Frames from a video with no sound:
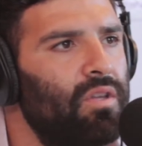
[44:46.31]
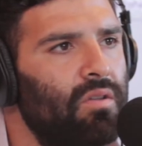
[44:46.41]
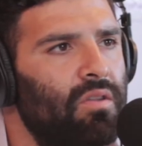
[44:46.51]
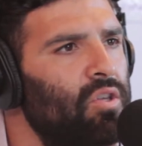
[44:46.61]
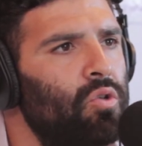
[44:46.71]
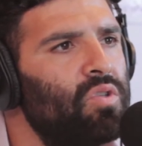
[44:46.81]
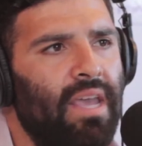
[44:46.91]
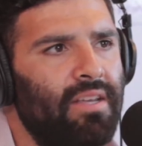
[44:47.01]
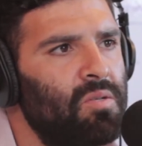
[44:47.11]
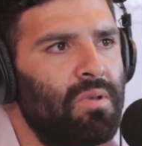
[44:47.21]
would the use
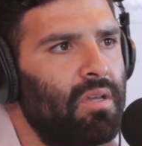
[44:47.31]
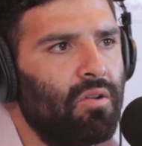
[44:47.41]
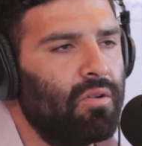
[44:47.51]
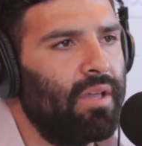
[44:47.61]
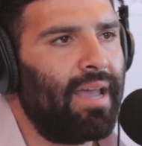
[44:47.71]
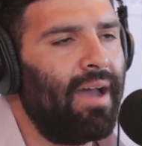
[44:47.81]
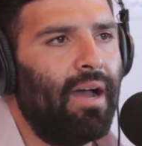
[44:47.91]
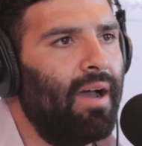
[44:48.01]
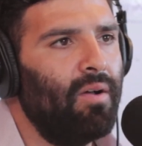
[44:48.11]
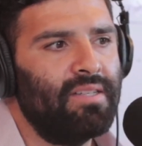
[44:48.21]
case be, or like how,
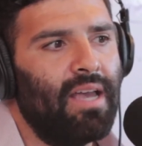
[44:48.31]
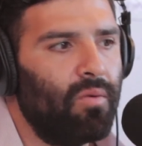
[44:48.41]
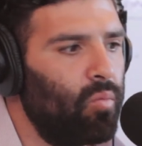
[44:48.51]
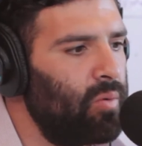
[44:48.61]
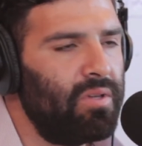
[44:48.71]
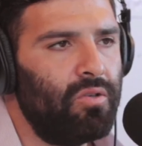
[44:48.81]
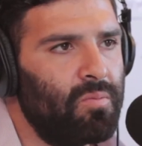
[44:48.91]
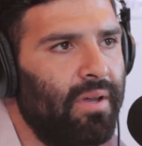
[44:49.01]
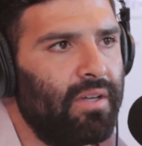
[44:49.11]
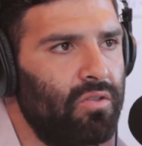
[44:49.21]
is that would be
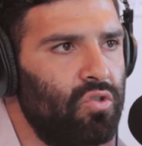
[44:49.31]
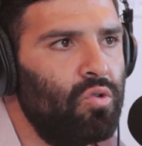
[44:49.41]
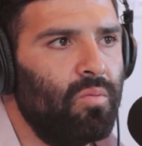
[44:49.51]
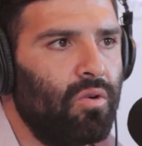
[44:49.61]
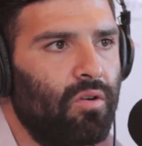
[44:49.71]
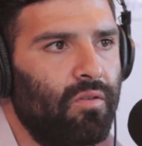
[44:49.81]
used by a consumer? Or